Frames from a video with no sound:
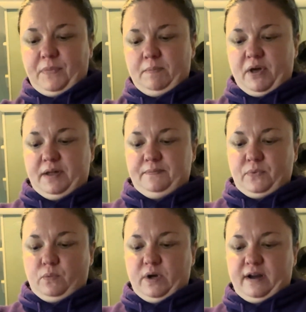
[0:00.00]
but
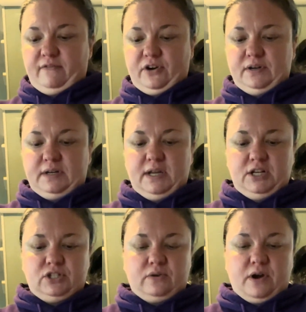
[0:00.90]
whatever,
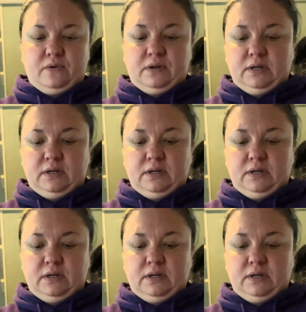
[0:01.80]
each their own.